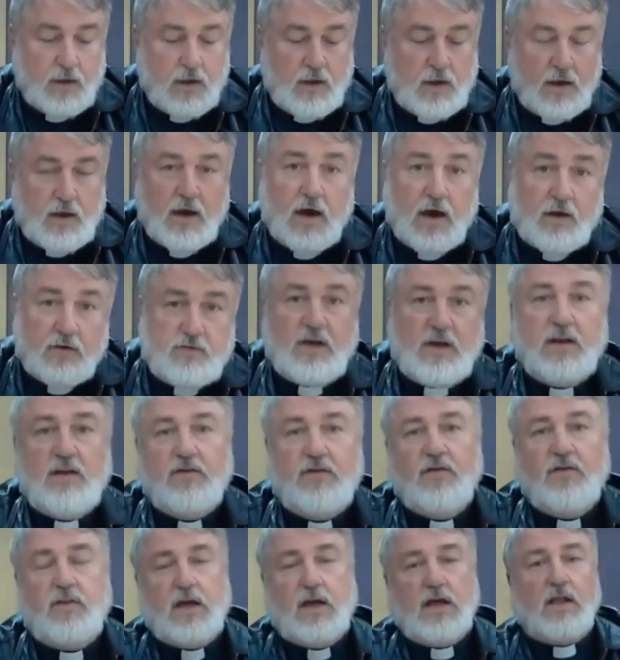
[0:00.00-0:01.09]
As leaders in
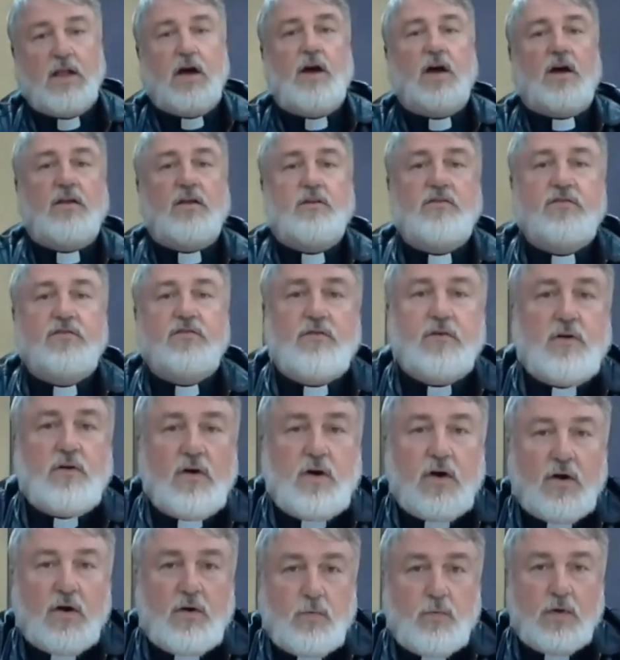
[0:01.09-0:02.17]
the Alliance,
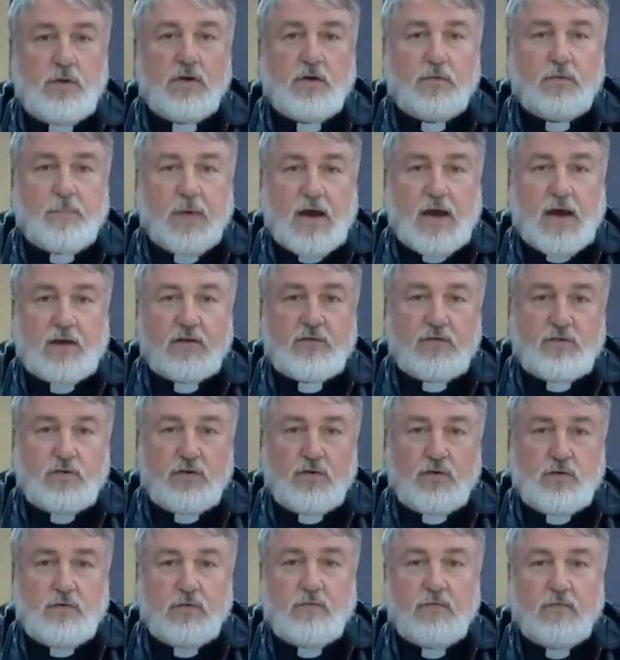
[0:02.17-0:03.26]
we look back
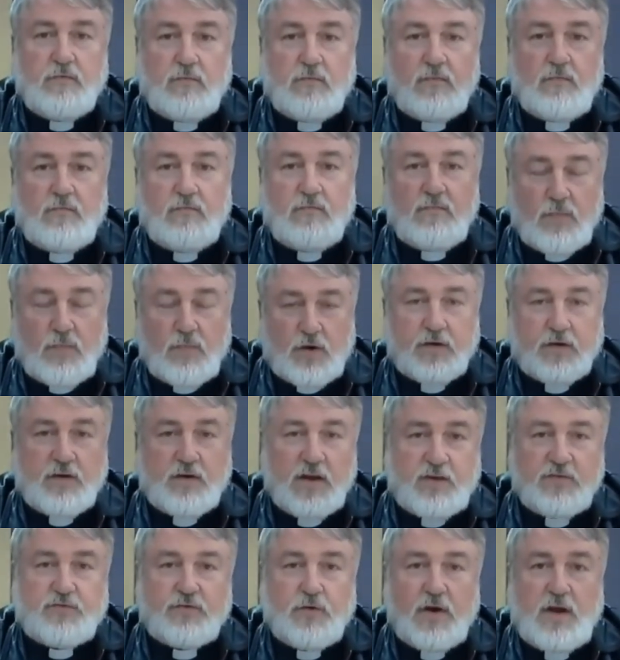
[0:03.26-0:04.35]
to modern
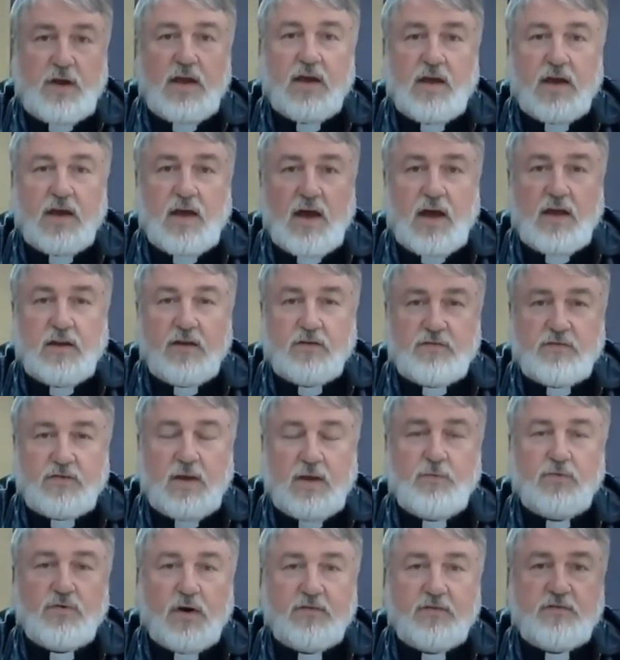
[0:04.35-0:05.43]
history, and it
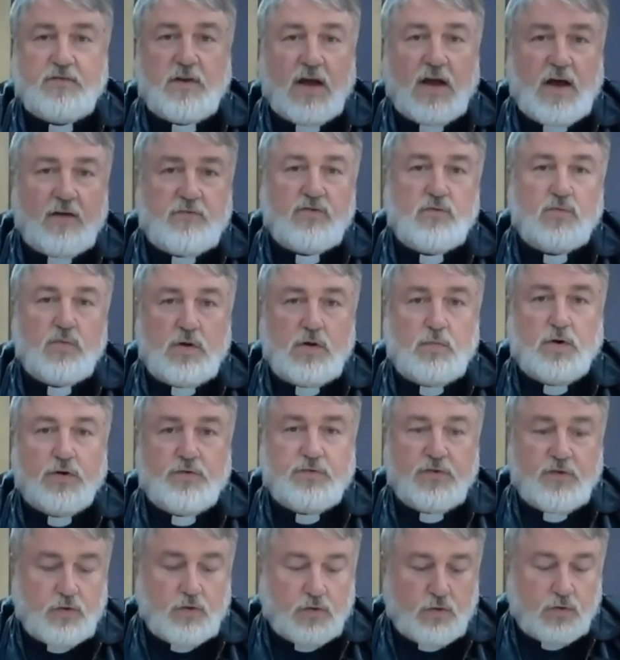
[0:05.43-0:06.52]
seemed to us that after World War
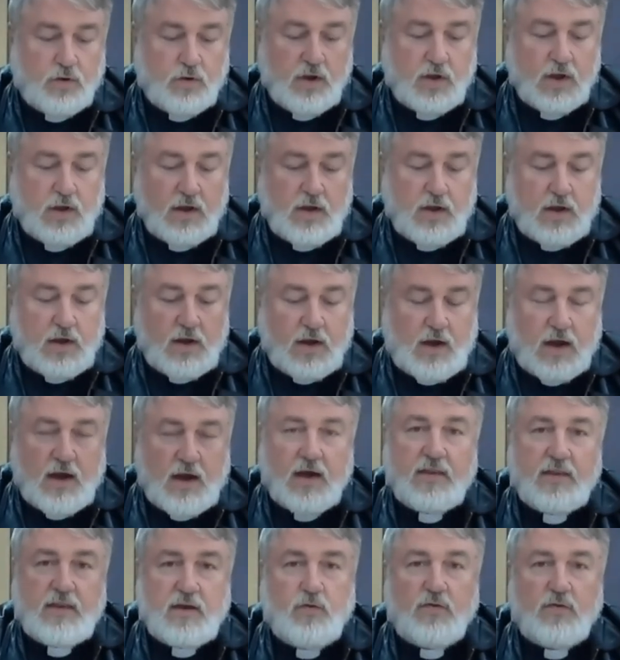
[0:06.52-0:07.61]
II,
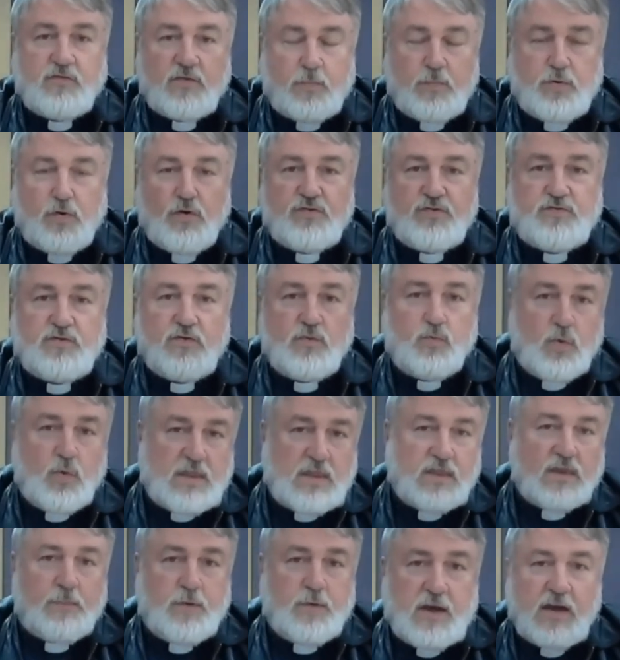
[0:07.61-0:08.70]
there was a push to
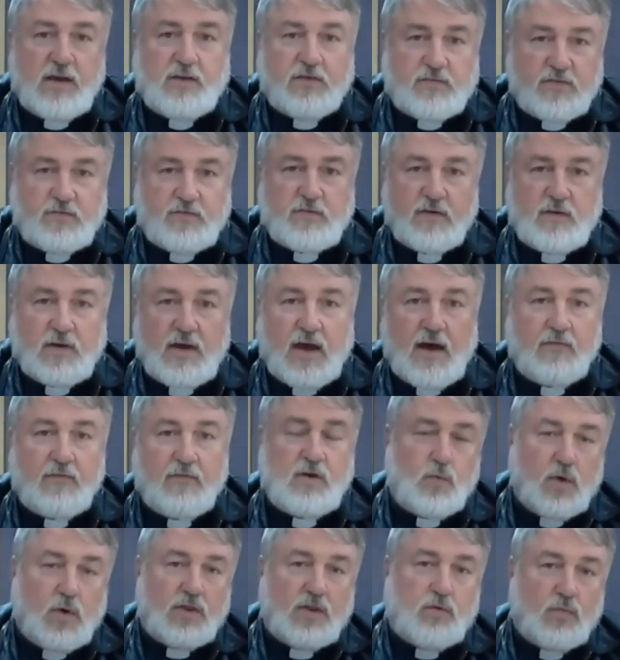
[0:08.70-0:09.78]
win the peace,
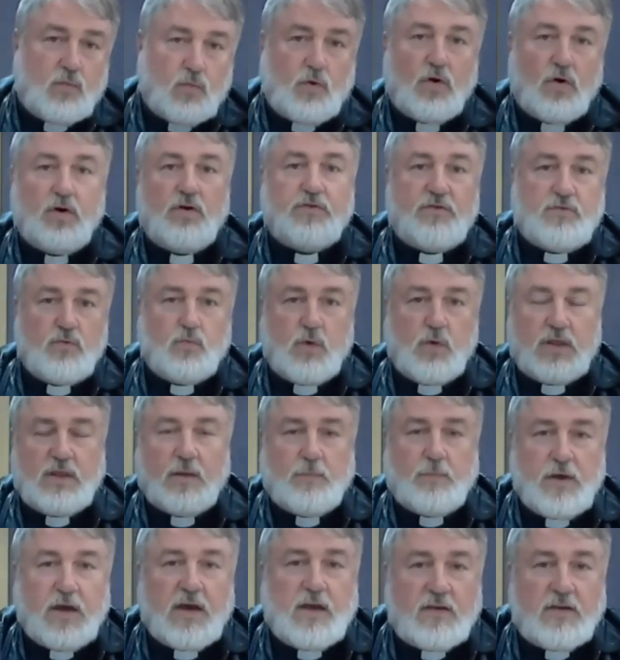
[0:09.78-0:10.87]
having won the war to win
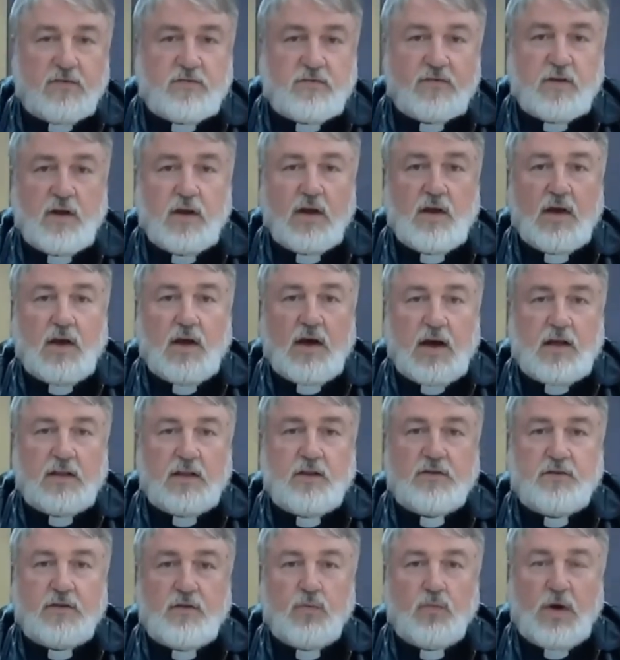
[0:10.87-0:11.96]
the peace, and
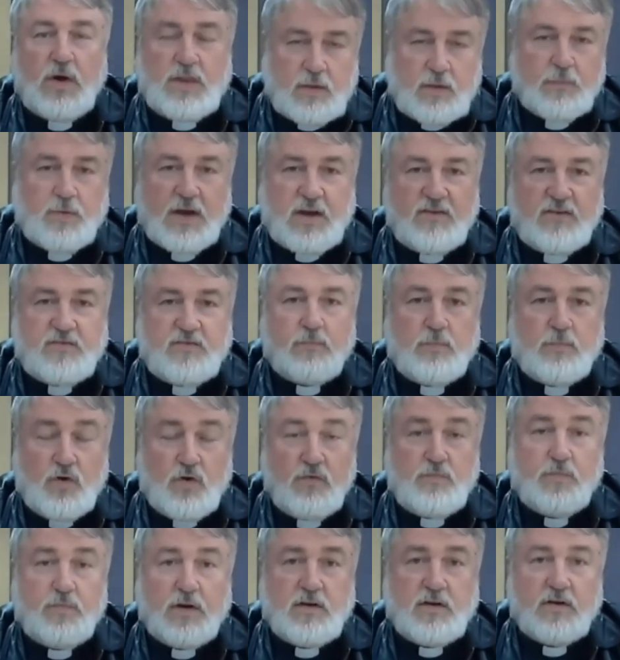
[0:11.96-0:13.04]
that the win the peace
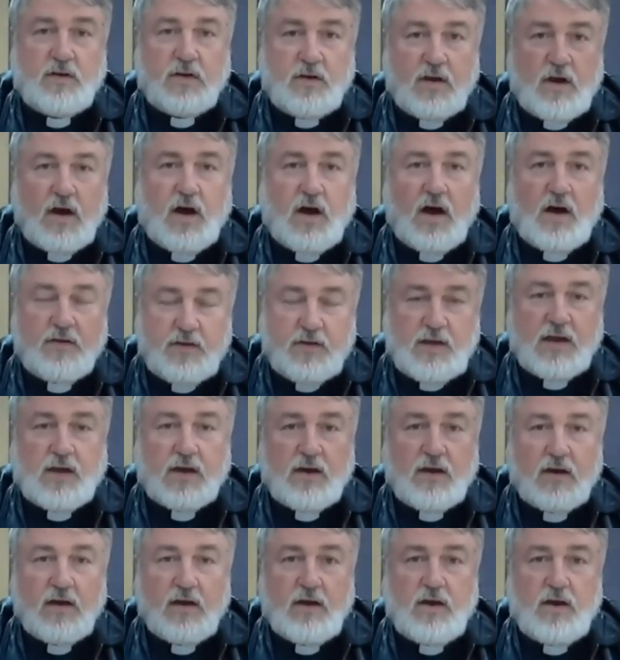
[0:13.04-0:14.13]
movement and
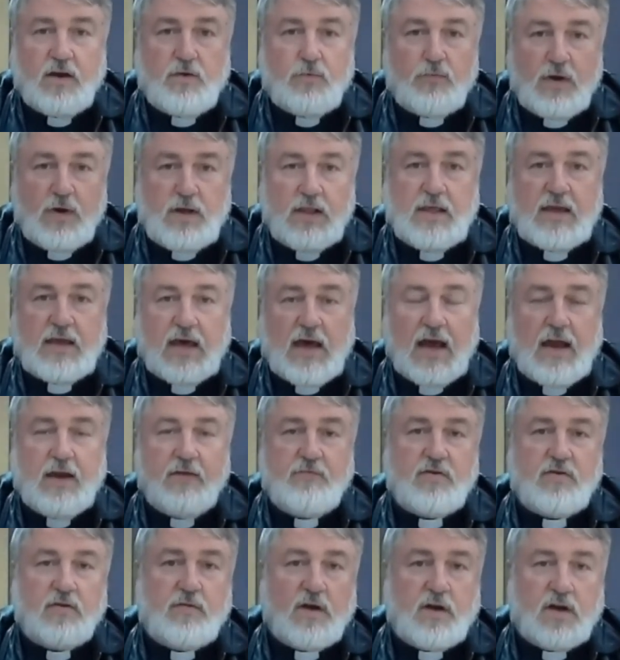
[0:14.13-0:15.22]
idea really
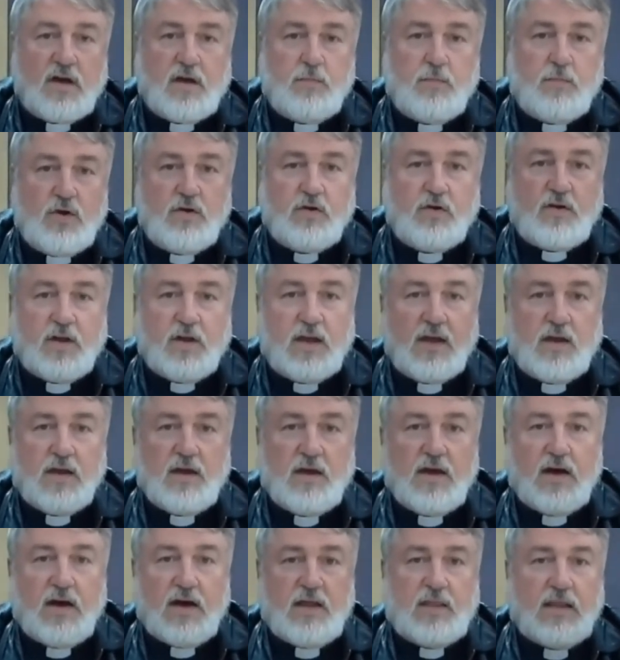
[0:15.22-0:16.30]
came from the community
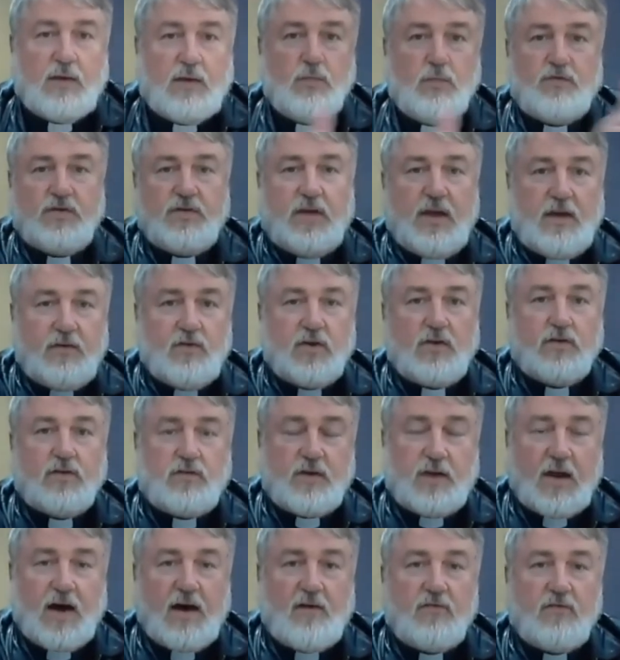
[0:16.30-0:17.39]
and then was given
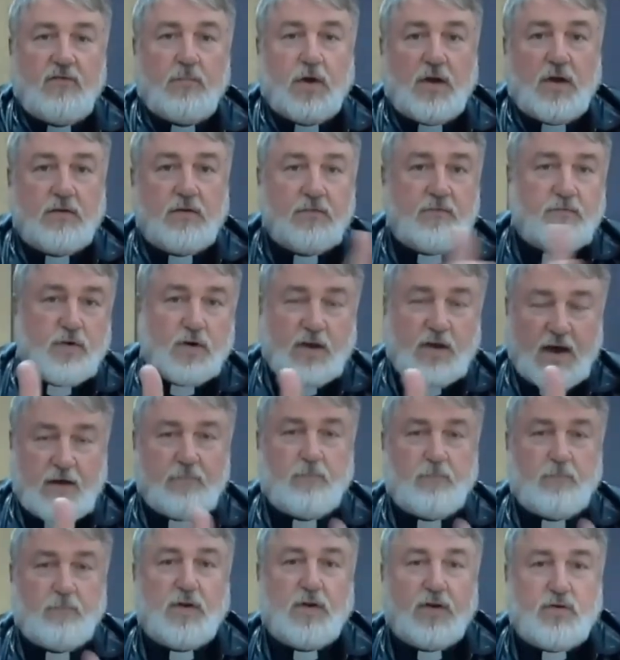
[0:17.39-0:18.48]
to government for
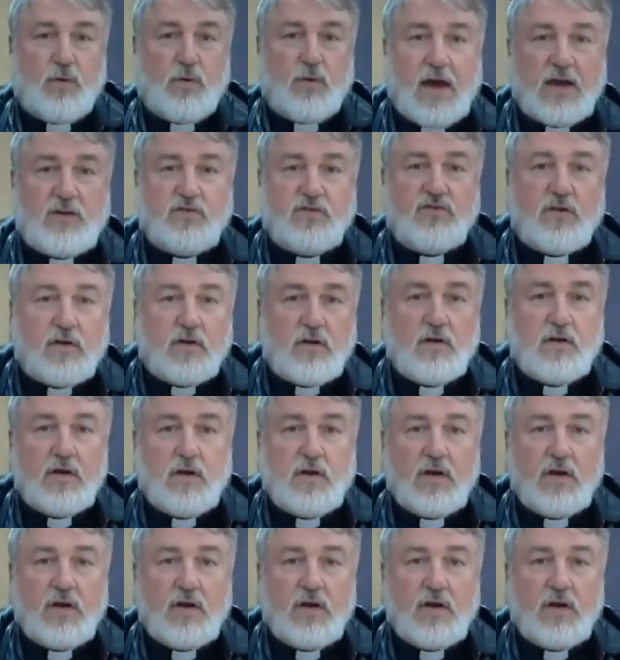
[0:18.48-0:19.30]
government to action.